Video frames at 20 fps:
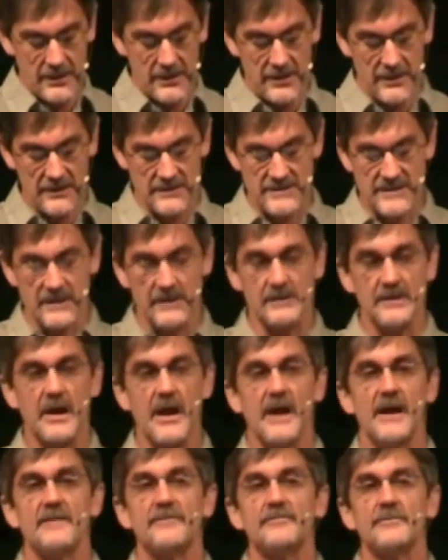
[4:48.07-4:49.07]
it is a
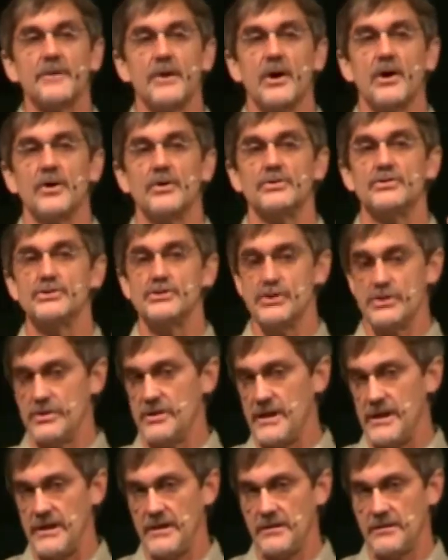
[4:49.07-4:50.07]
lifelong
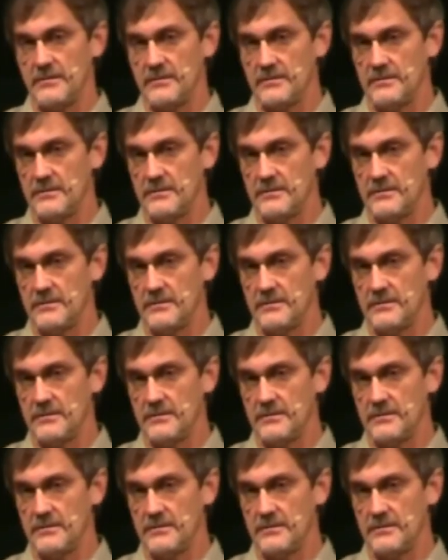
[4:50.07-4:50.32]
journey.